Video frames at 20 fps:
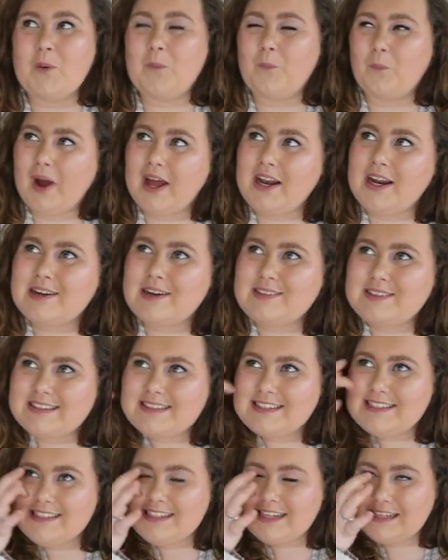When I was
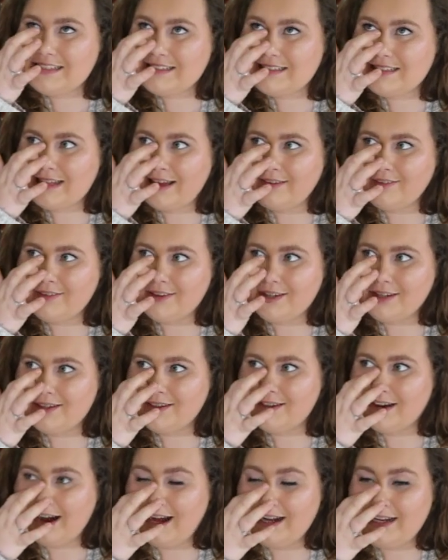in year
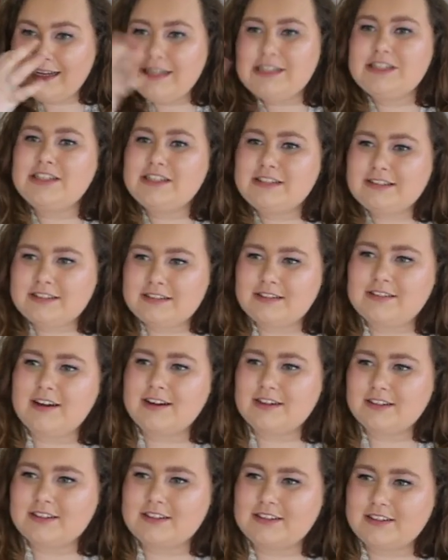7, I literally
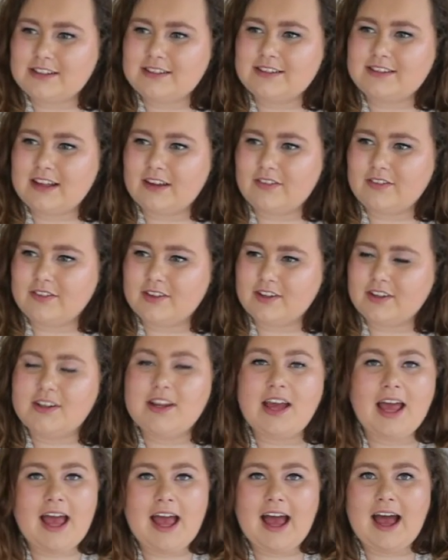started year 7
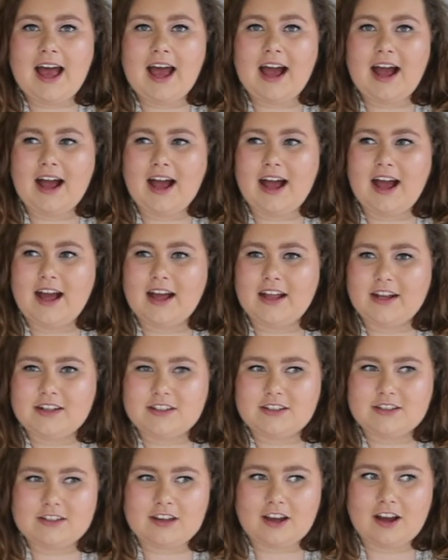
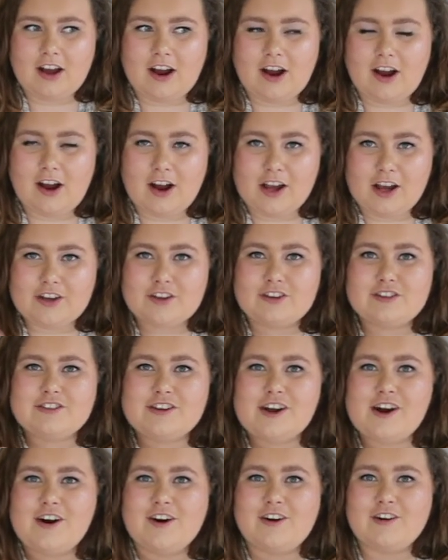and I got
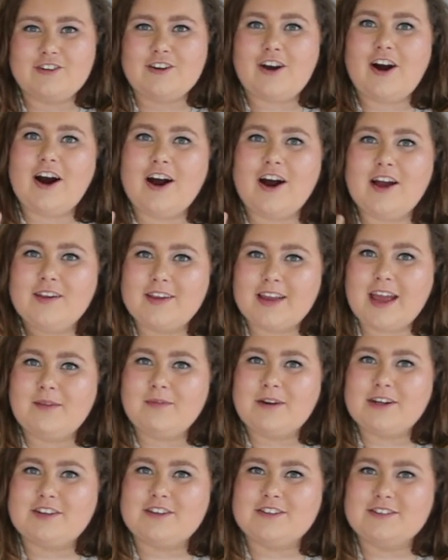told I'm getting
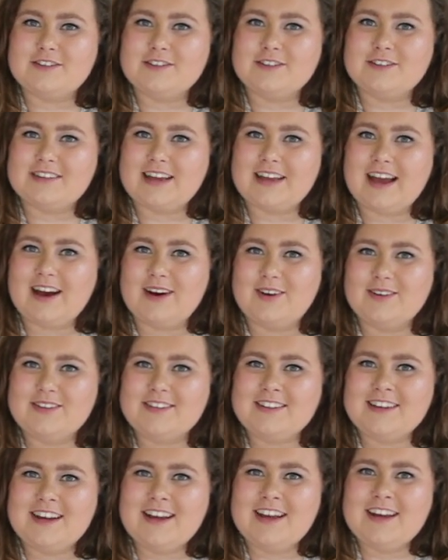my tonsils out.
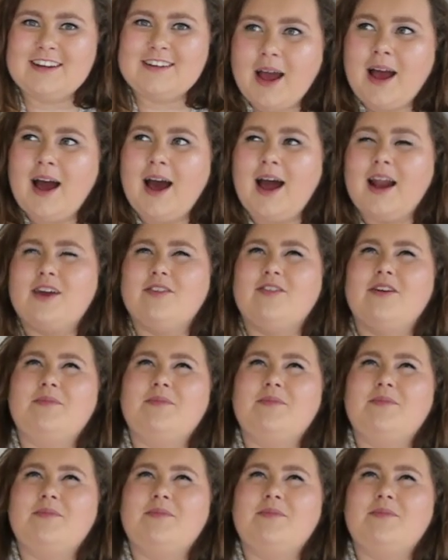And I